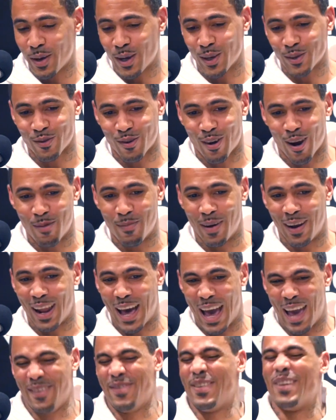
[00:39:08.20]
biggest regret of my
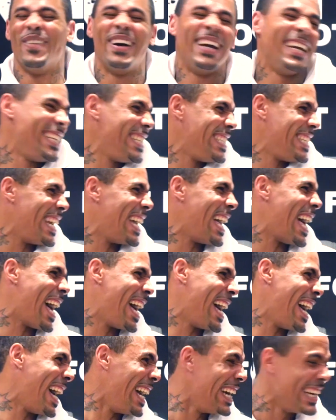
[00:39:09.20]
life.
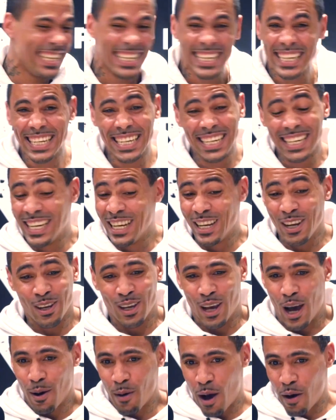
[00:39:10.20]

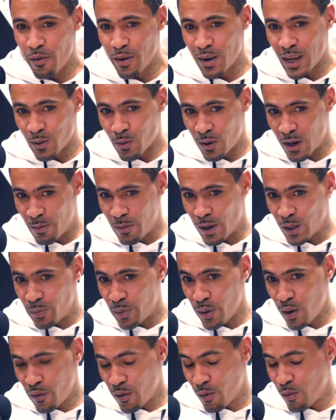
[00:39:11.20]
I think that's one of the most
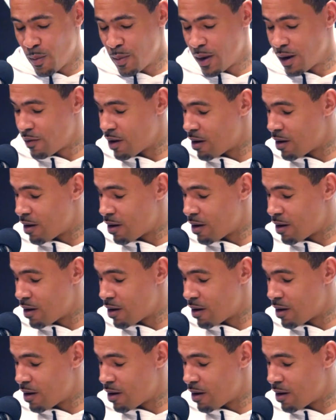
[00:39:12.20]
beautiful women I've